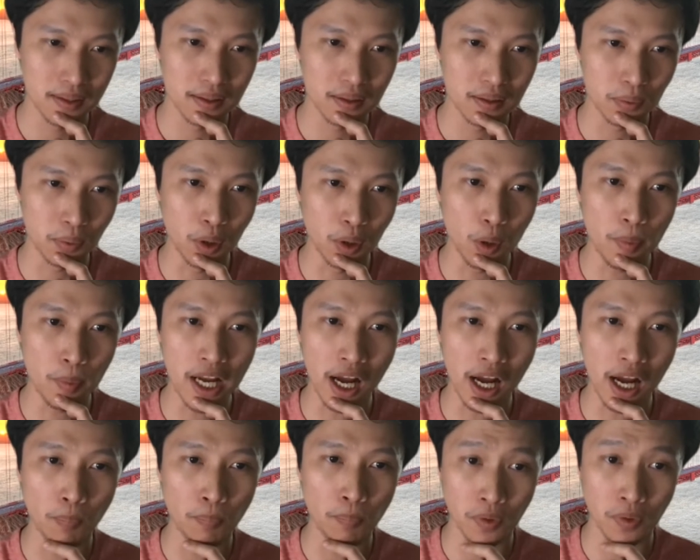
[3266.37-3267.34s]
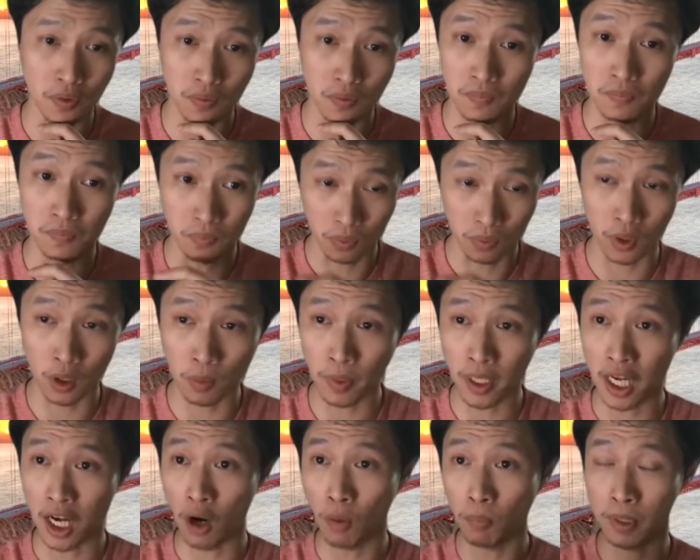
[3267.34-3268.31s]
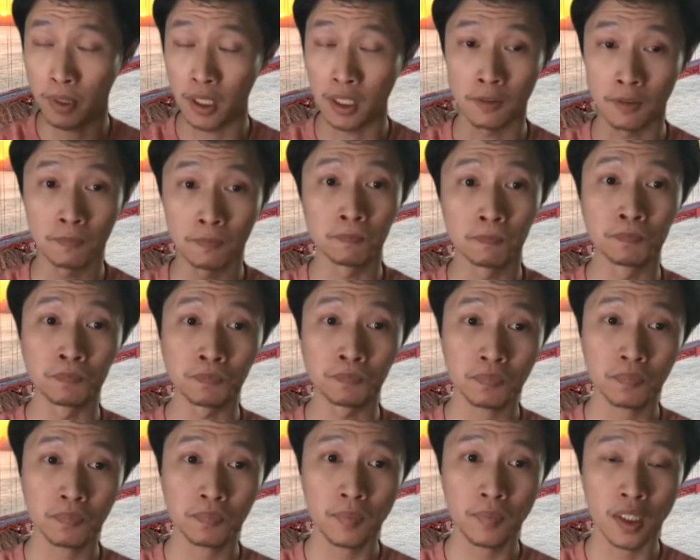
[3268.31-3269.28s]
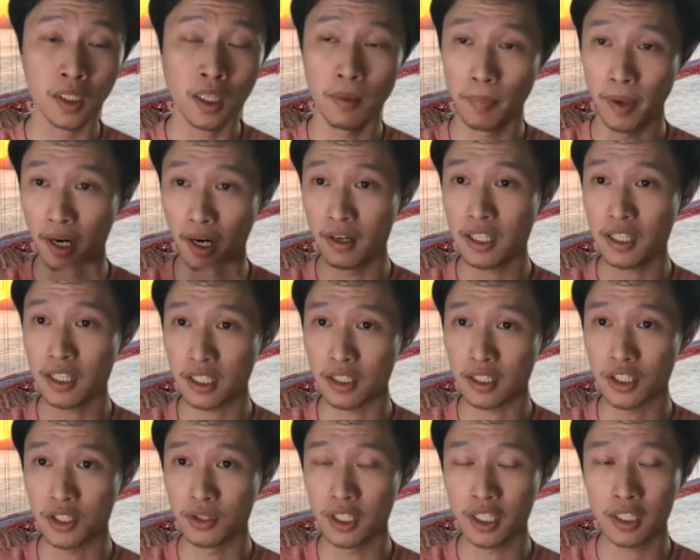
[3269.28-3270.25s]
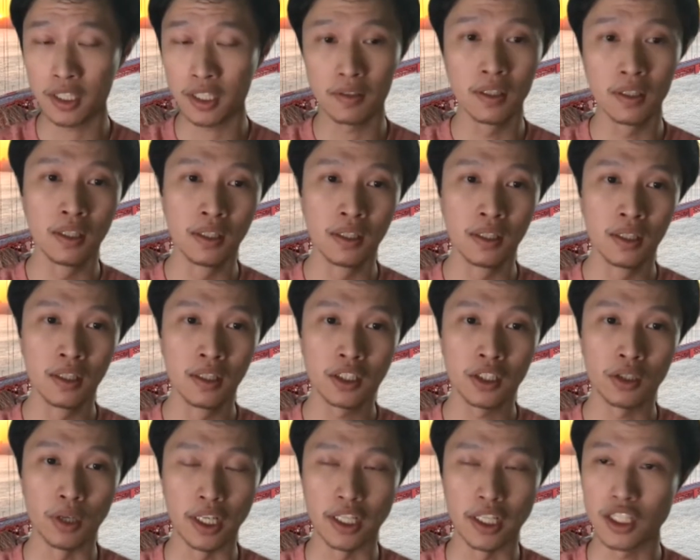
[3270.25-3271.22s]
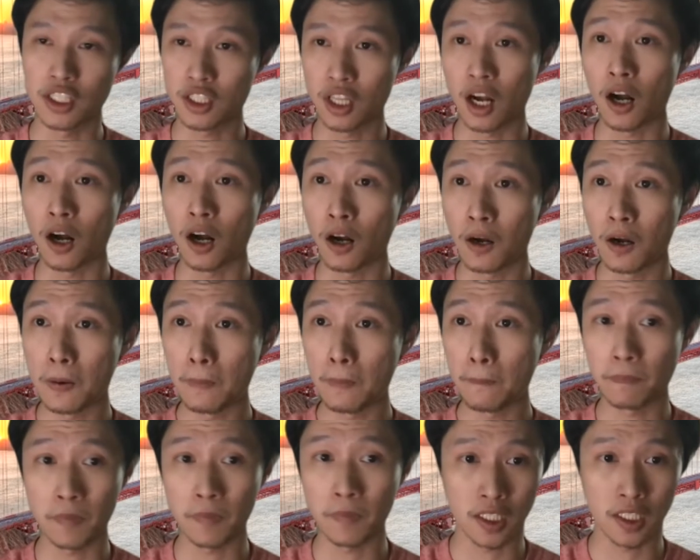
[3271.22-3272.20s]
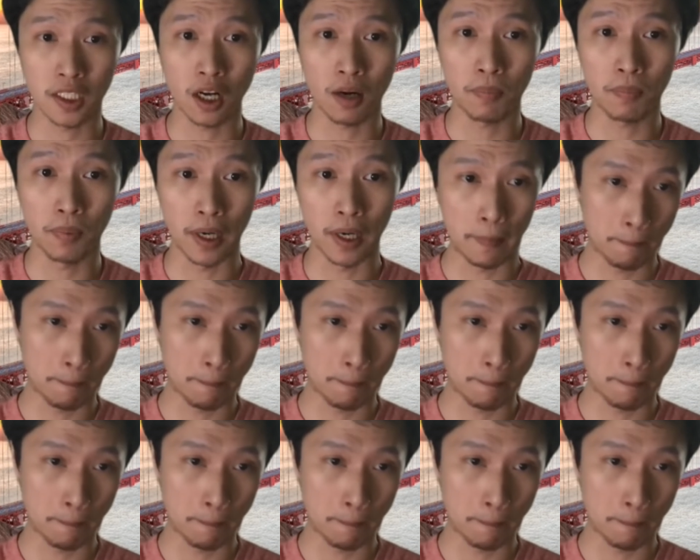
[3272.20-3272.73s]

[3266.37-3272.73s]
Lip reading: We'll be helping parents and students to install the software.